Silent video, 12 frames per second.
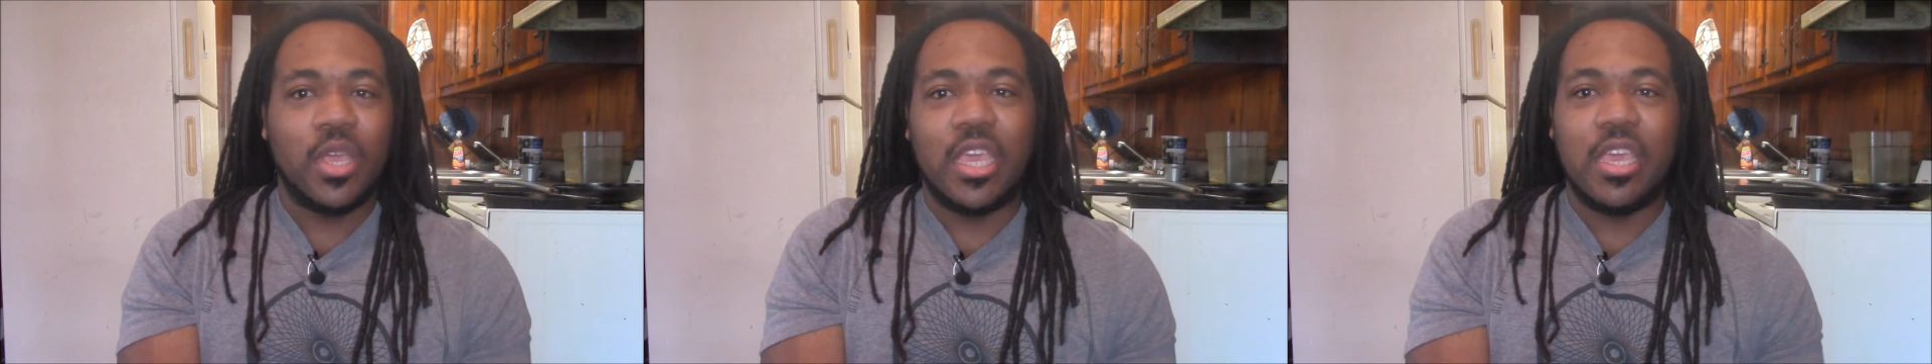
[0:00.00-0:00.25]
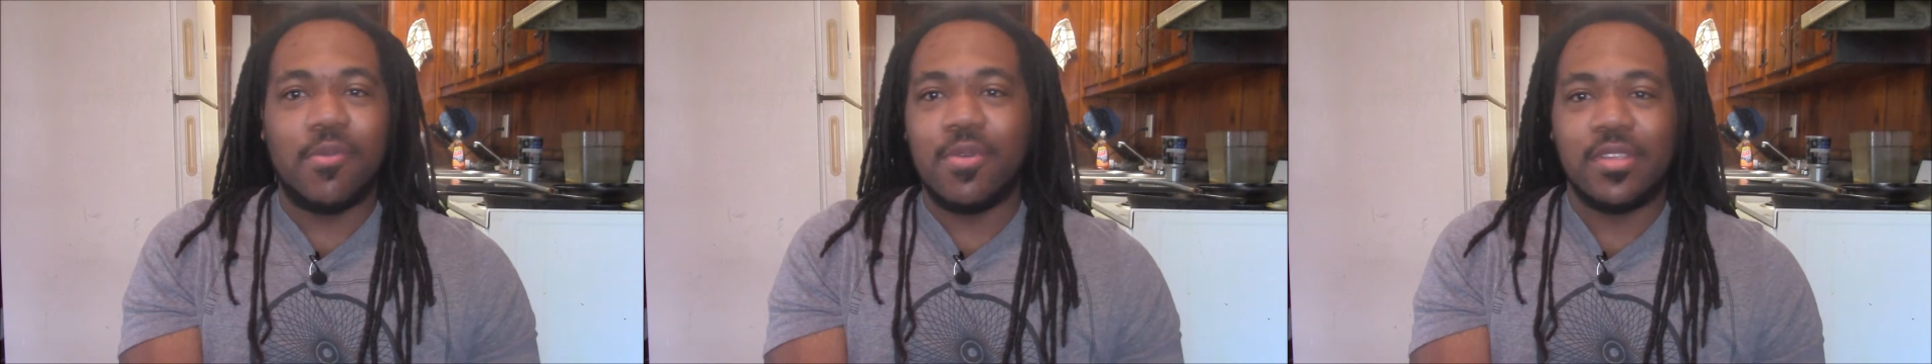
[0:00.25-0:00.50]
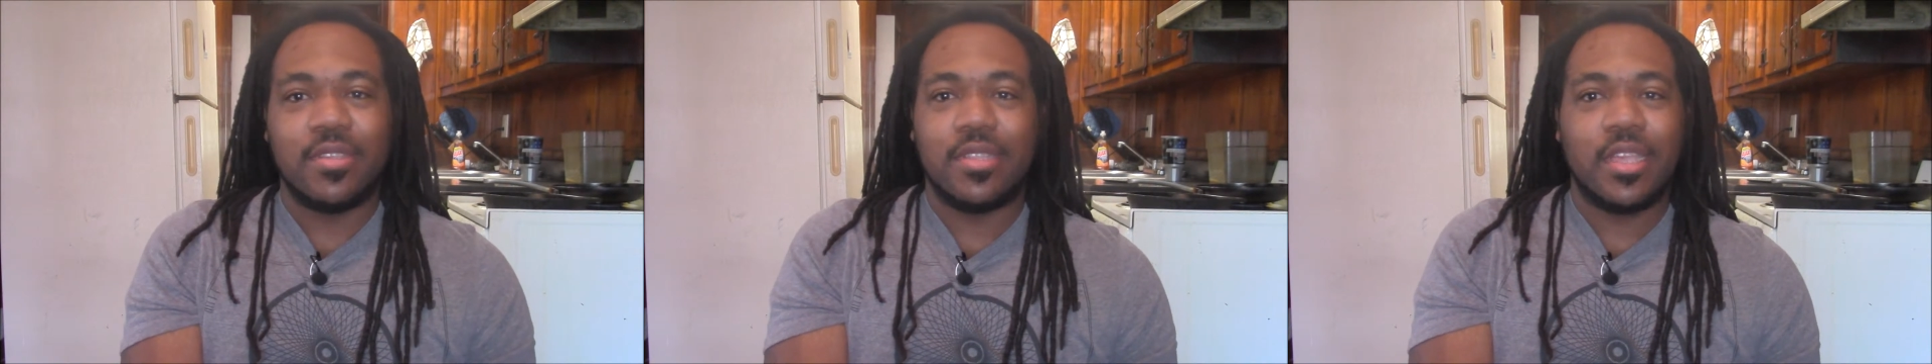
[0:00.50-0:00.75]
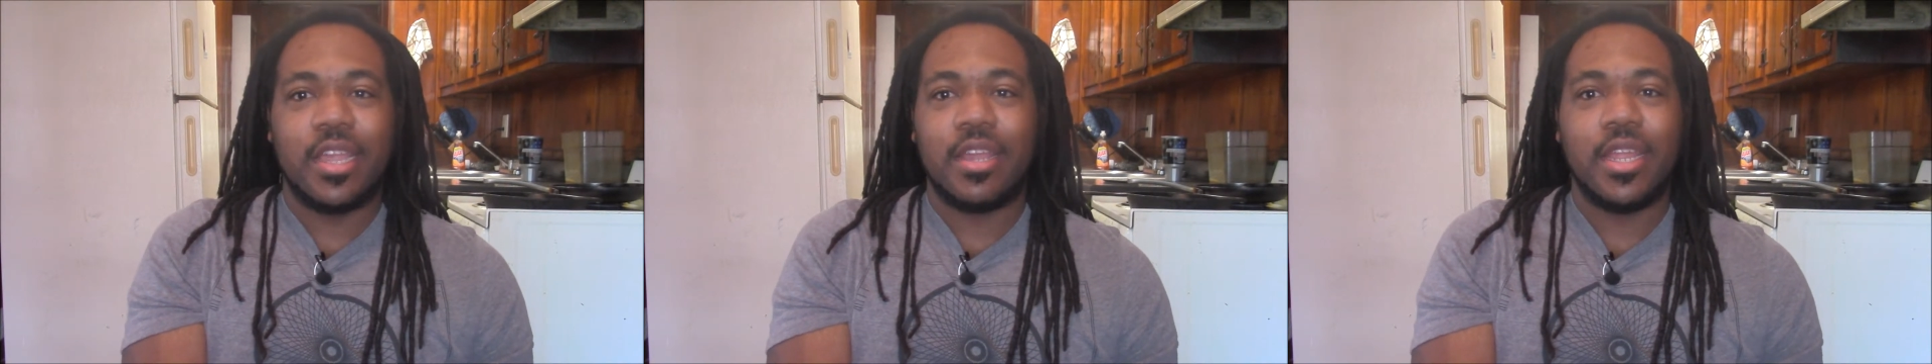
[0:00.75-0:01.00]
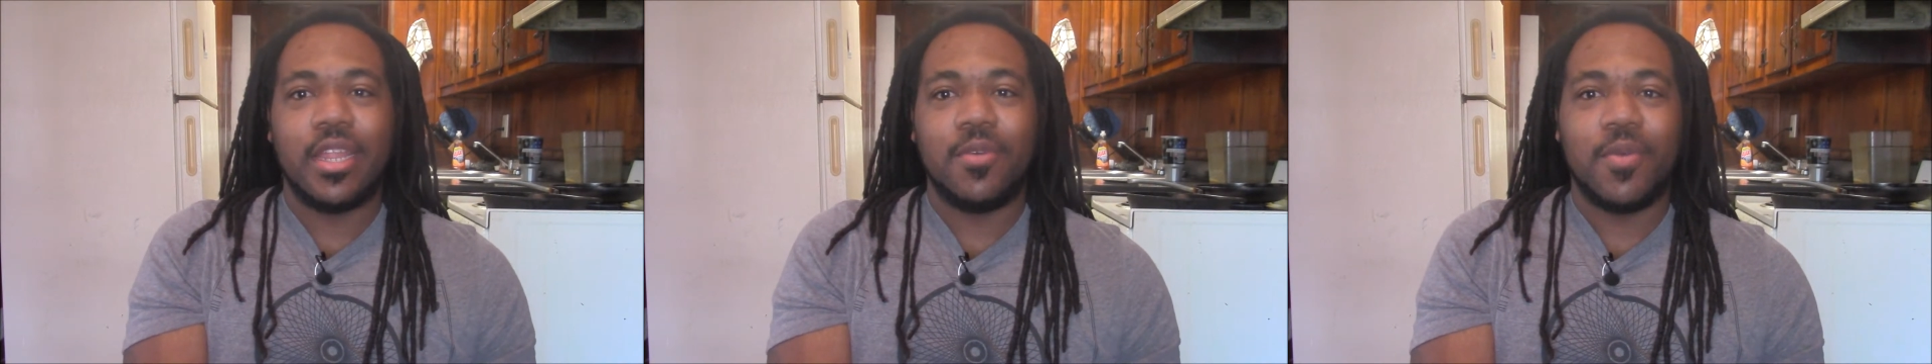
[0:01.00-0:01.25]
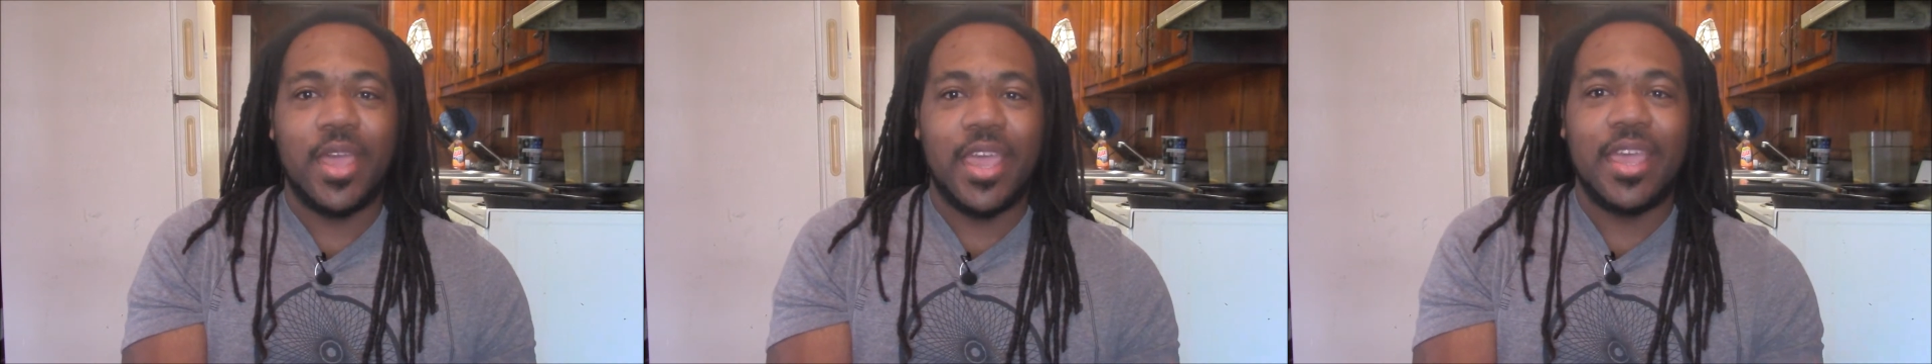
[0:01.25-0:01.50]
he wasn't there
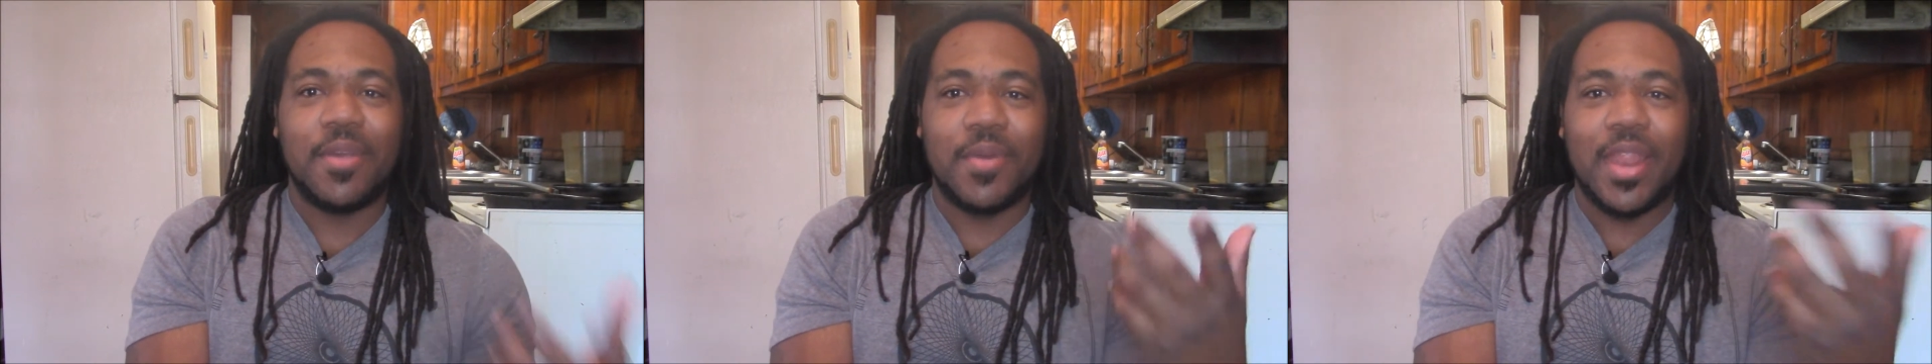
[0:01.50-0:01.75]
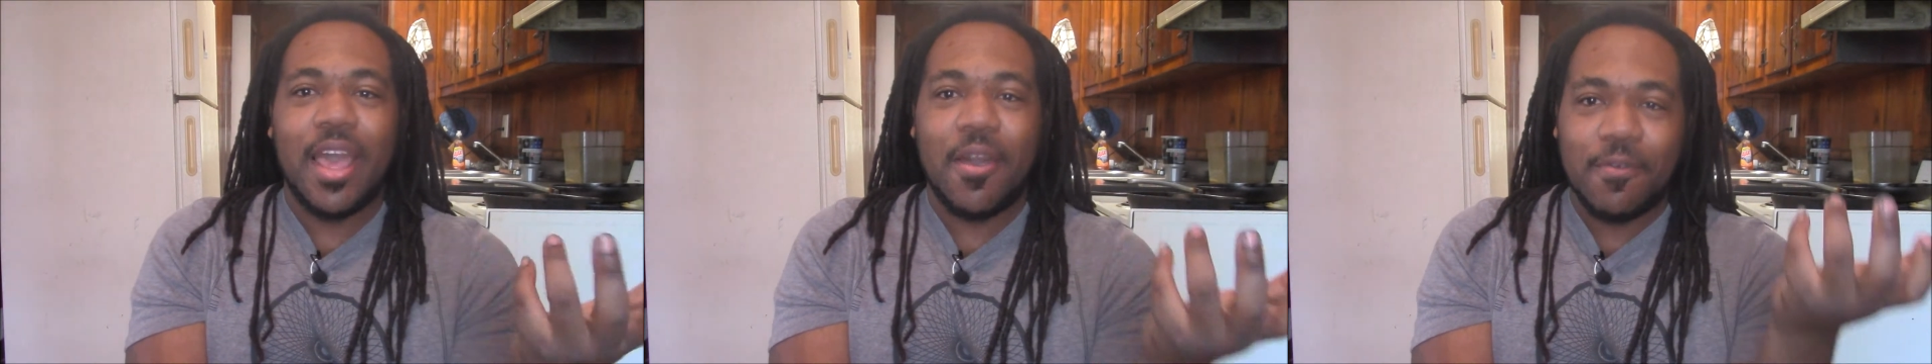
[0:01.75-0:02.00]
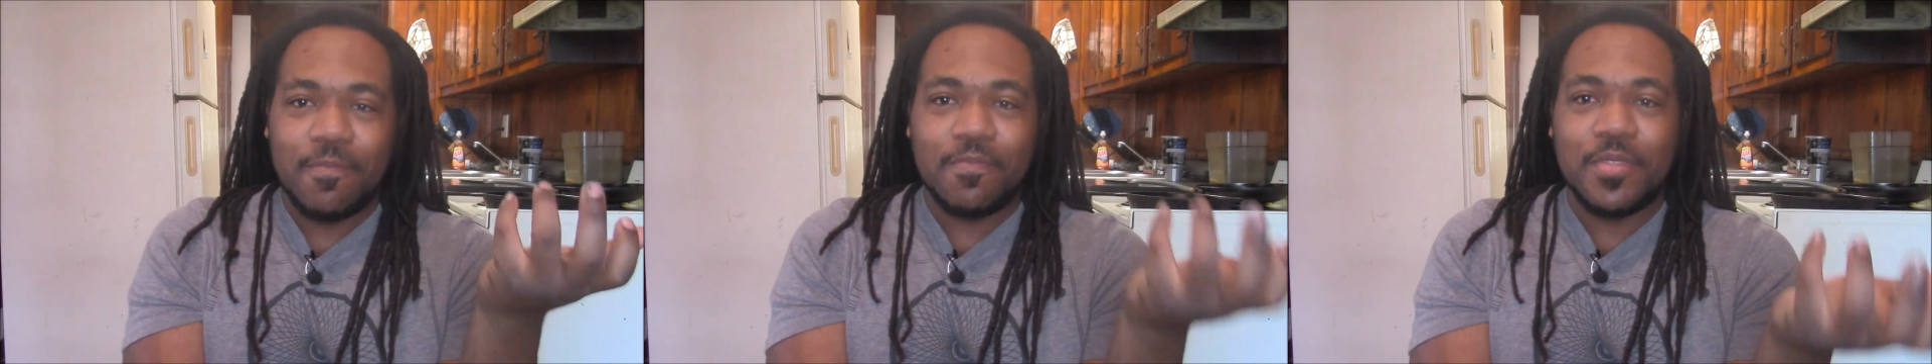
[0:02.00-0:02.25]
anyway, without,